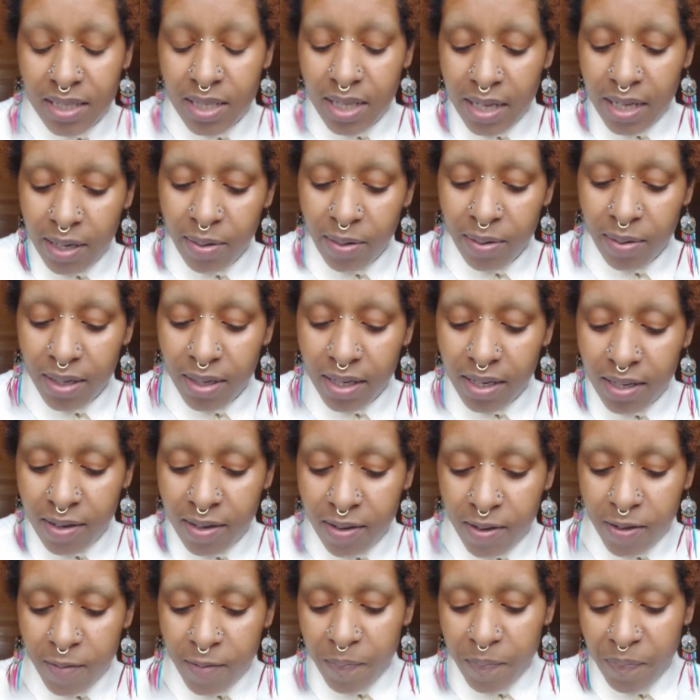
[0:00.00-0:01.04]
integrity,
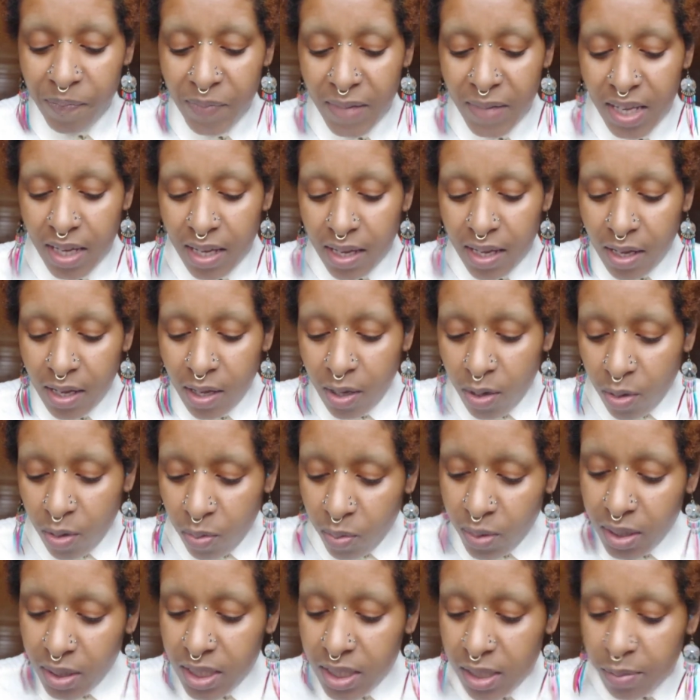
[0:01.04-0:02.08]
y'all.
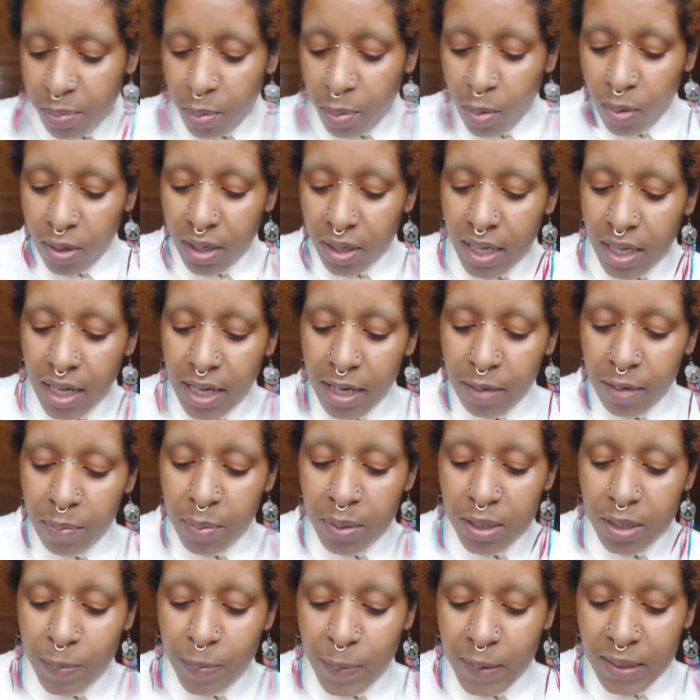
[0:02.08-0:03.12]
We support
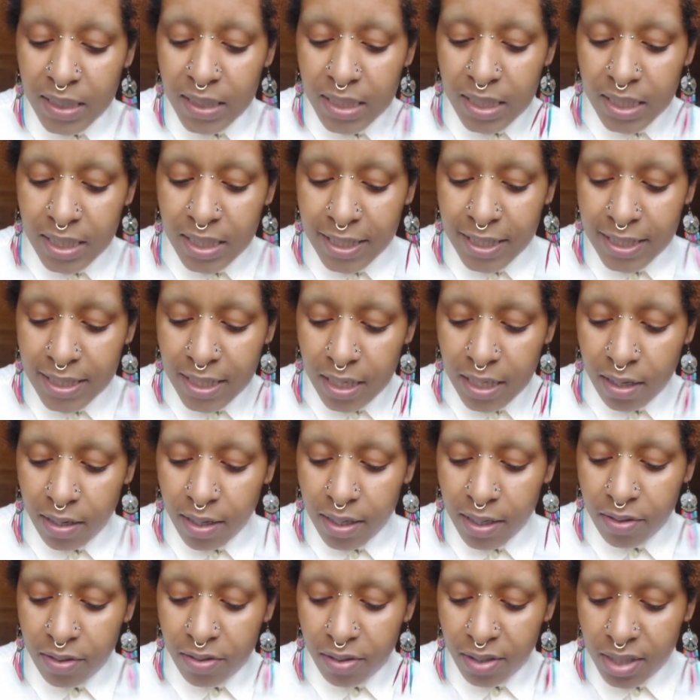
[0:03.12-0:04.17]
cannabis businesses that are
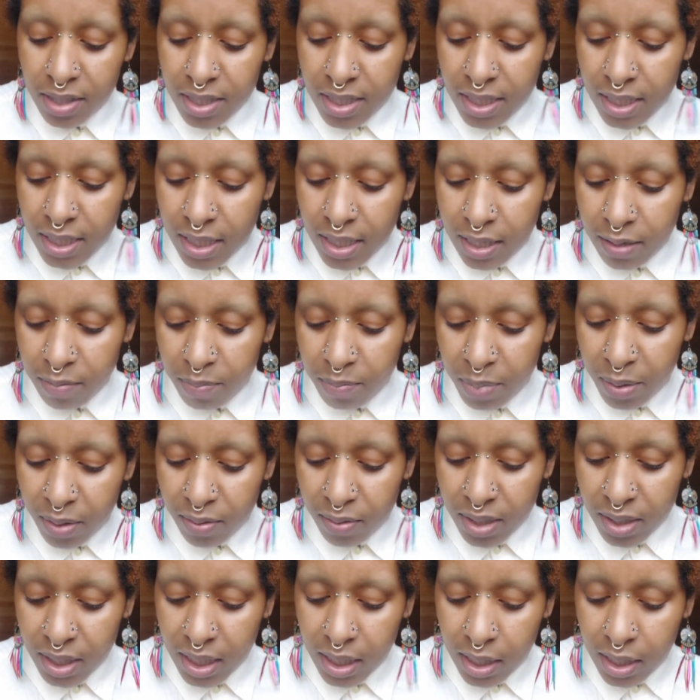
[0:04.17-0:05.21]
interested in
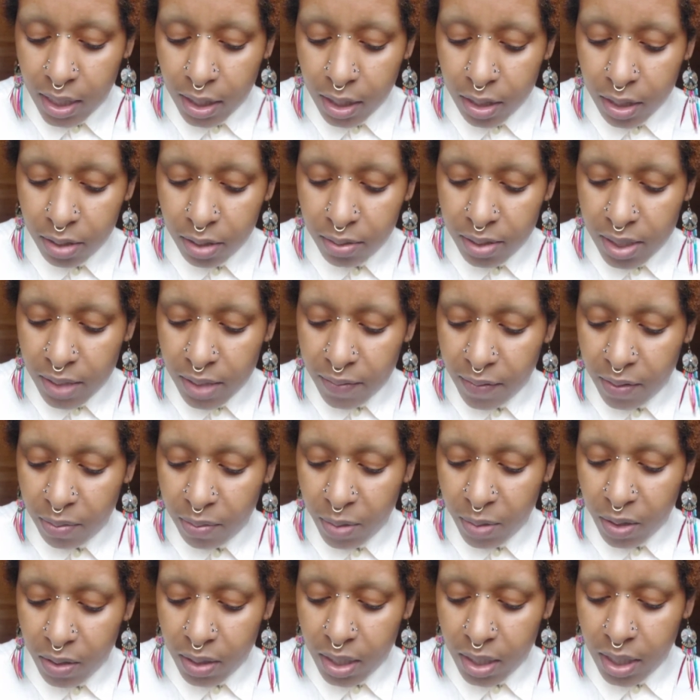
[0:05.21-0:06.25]
building an inclusive
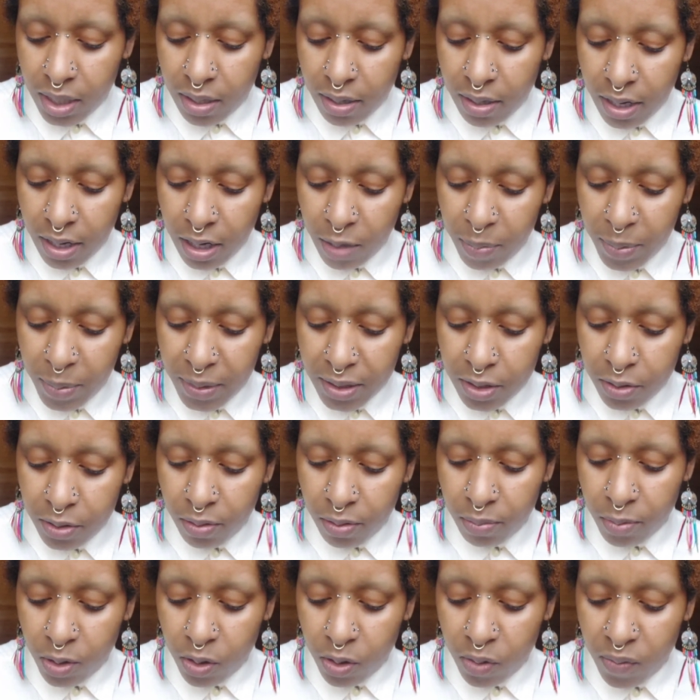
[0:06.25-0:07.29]
community and are helping to
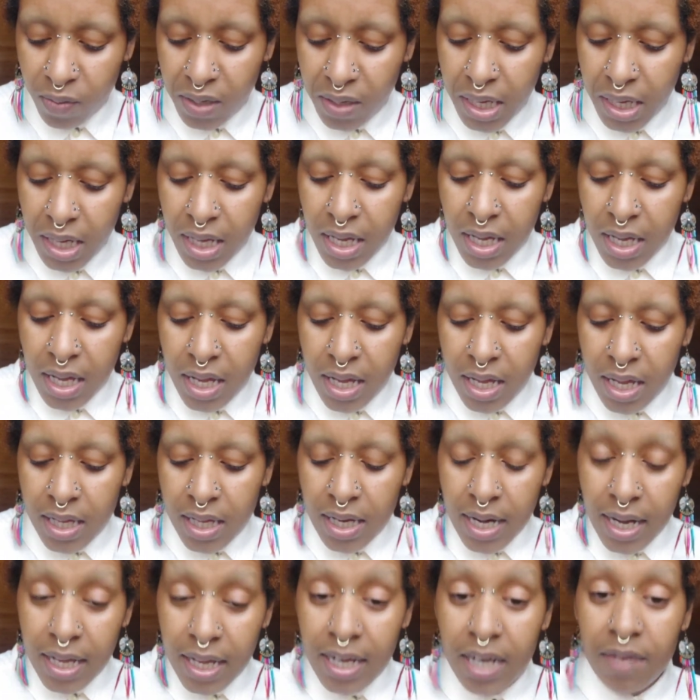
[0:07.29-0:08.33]
remove
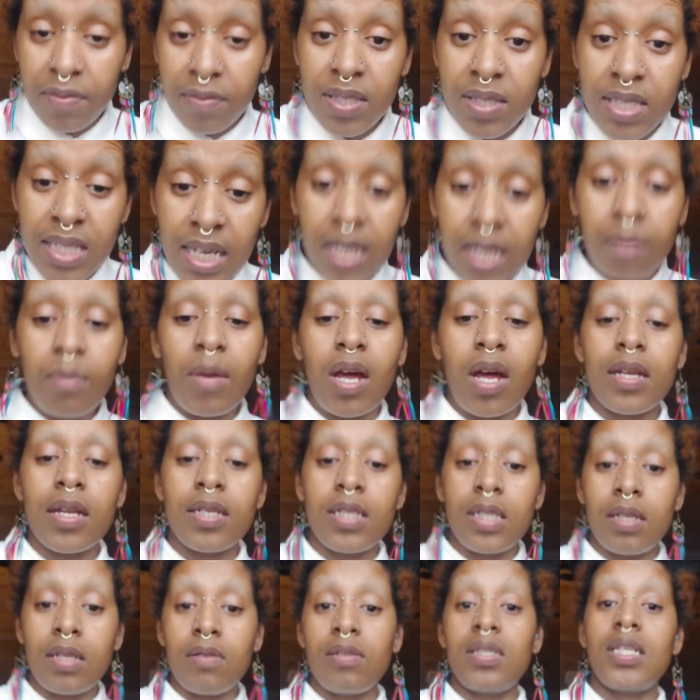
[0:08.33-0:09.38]
the negative stigma
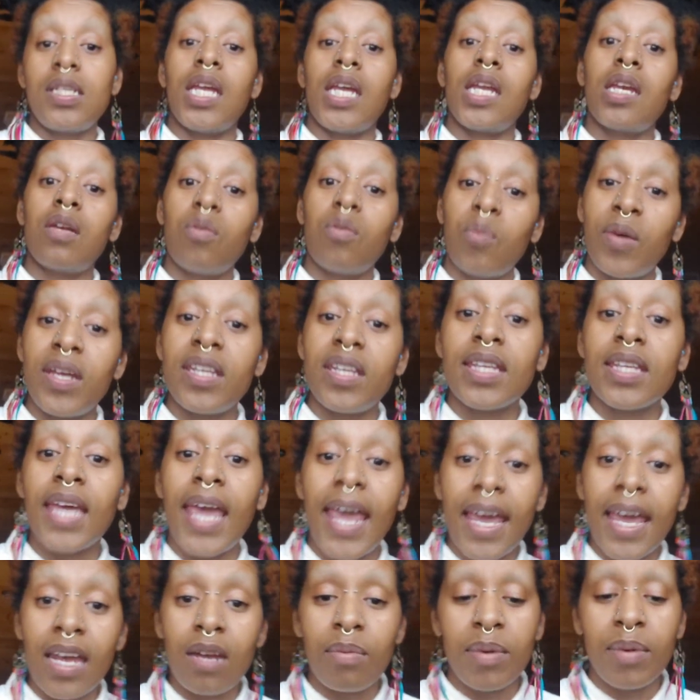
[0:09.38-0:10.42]
associated with
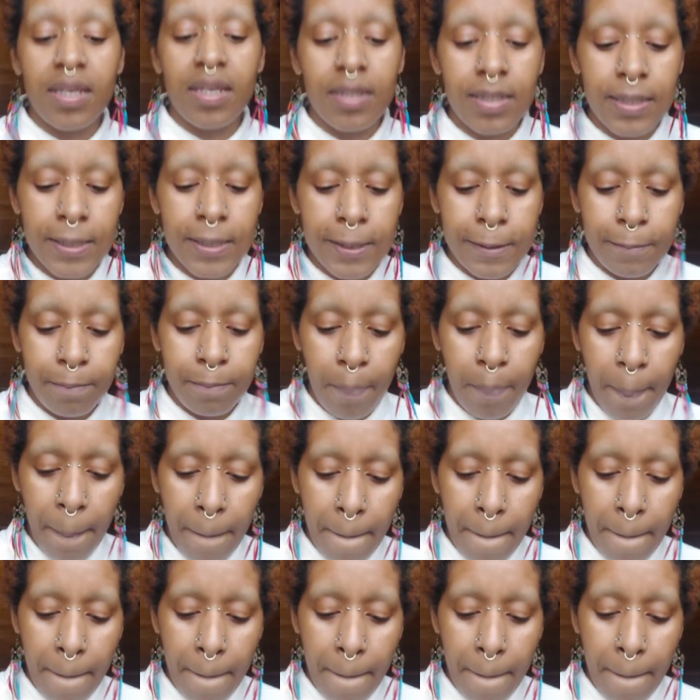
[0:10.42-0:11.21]
cannabis.